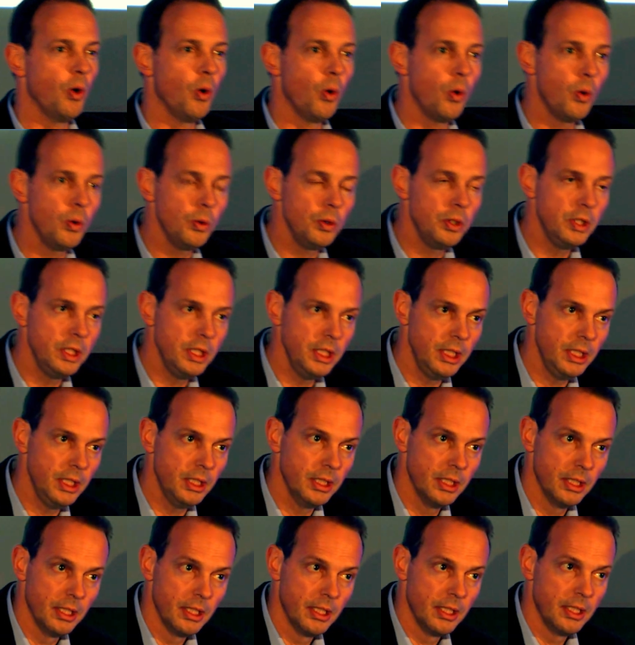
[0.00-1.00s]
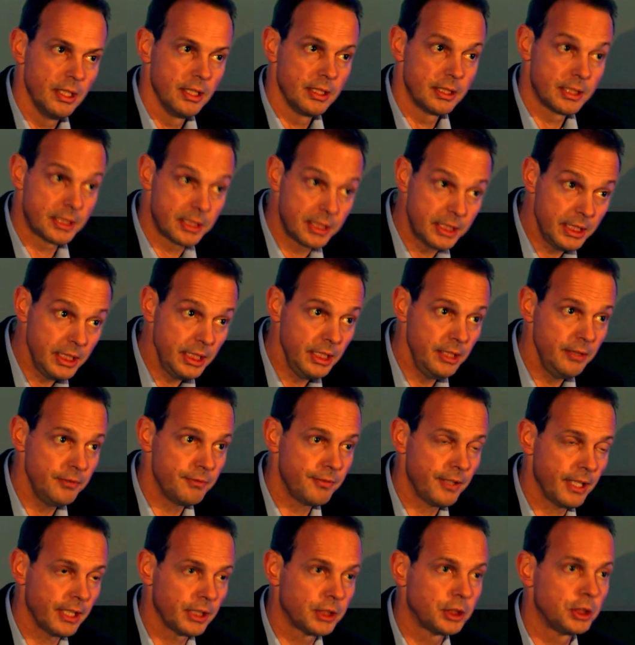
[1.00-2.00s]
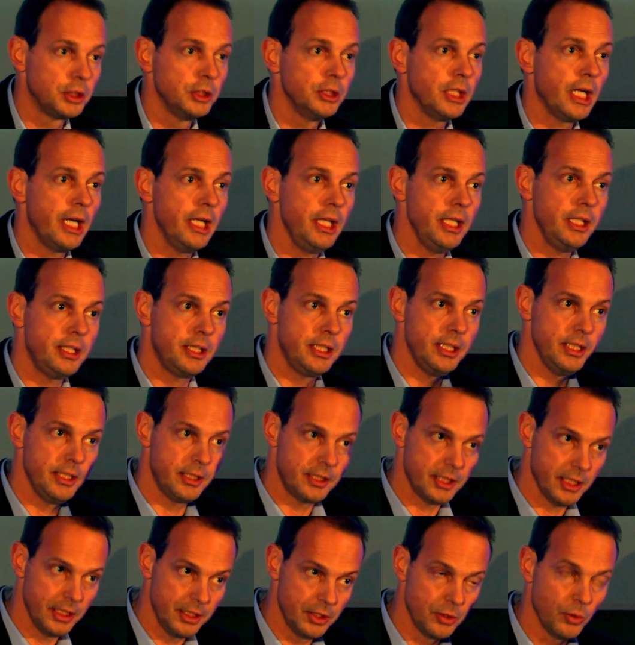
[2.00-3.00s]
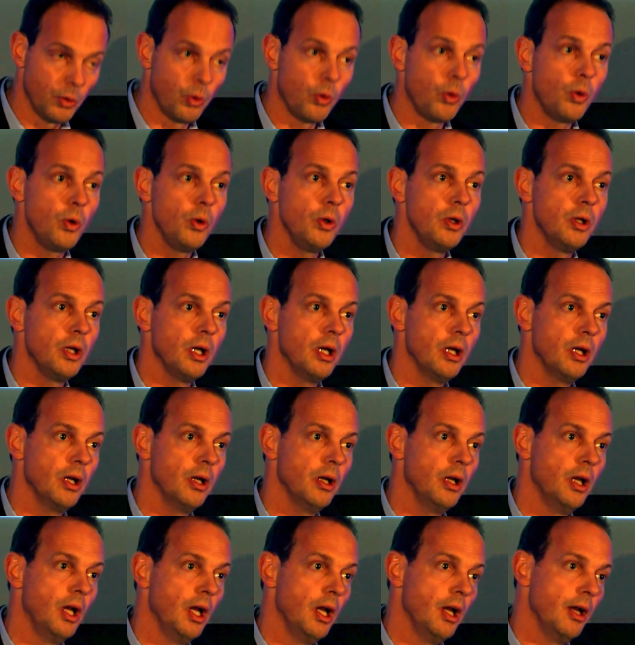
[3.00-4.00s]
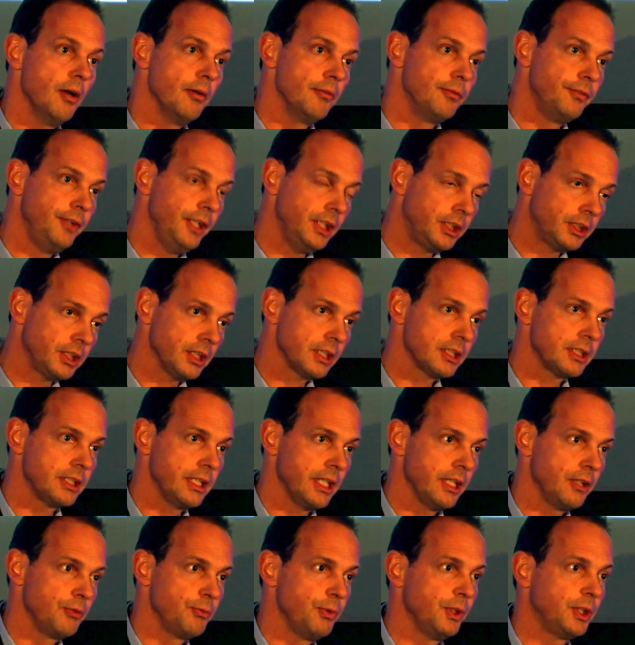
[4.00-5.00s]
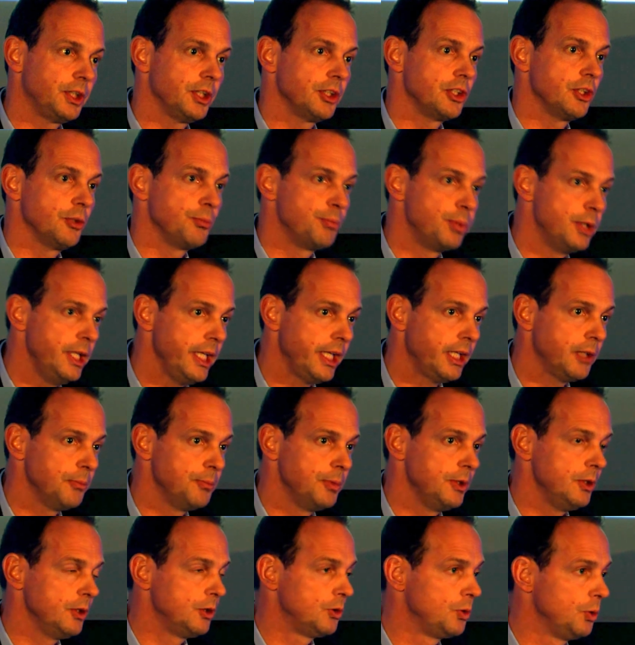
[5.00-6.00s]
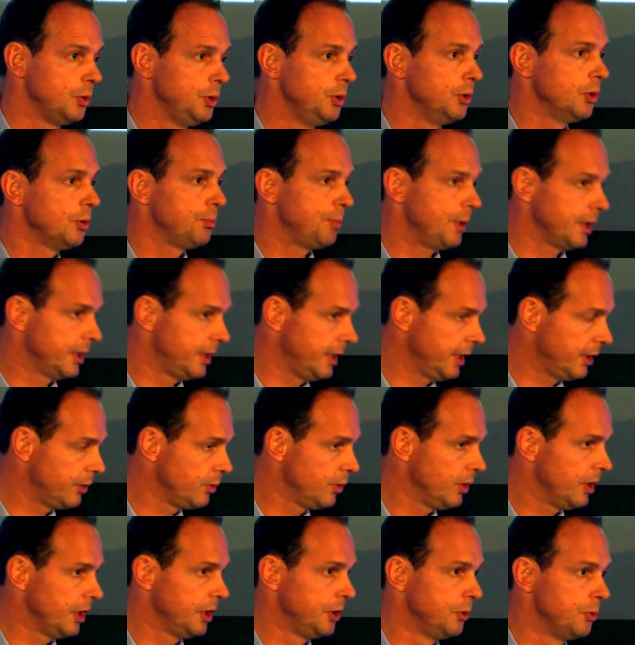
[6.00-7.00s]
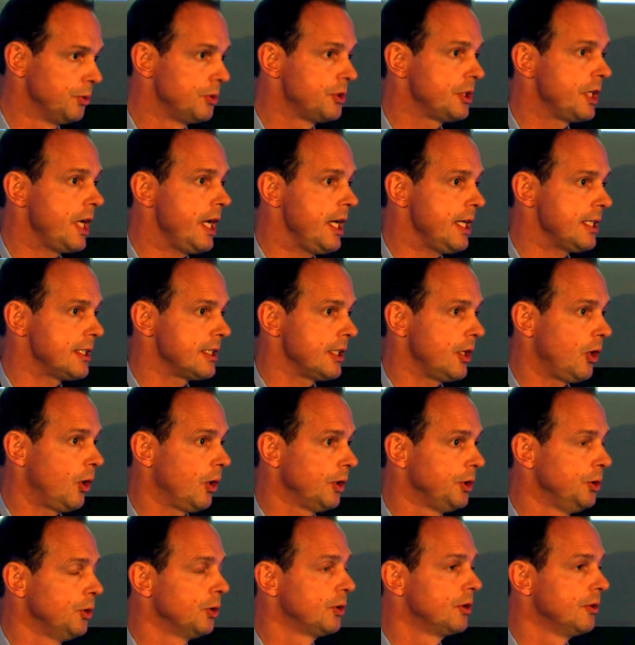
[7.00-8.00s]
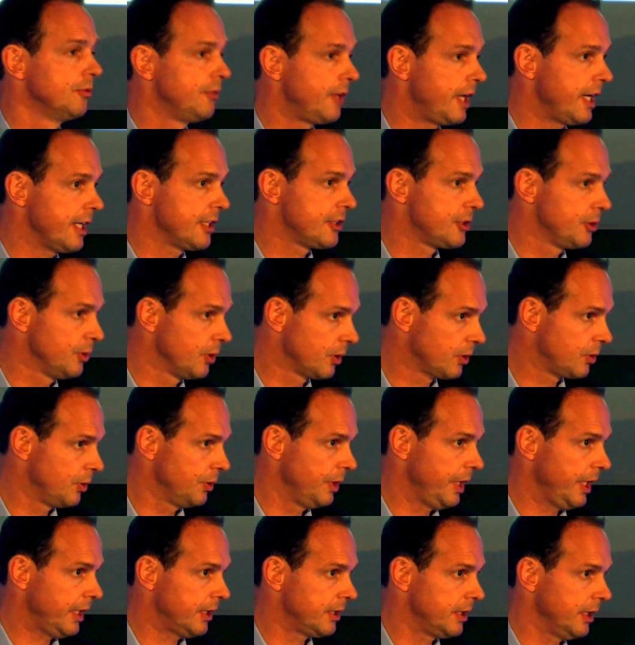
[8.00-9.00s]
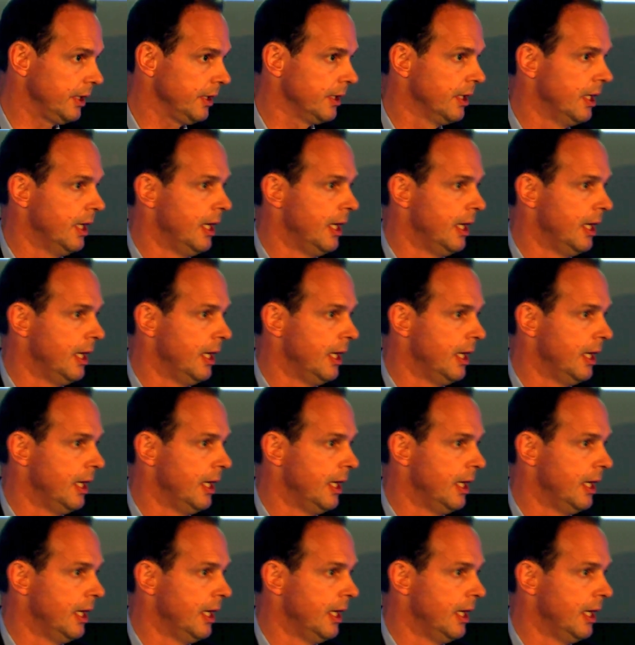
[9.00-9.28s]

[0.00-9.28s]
only see functionalities in the whole feature set which is applicable to your particular use case or your device you're connecting.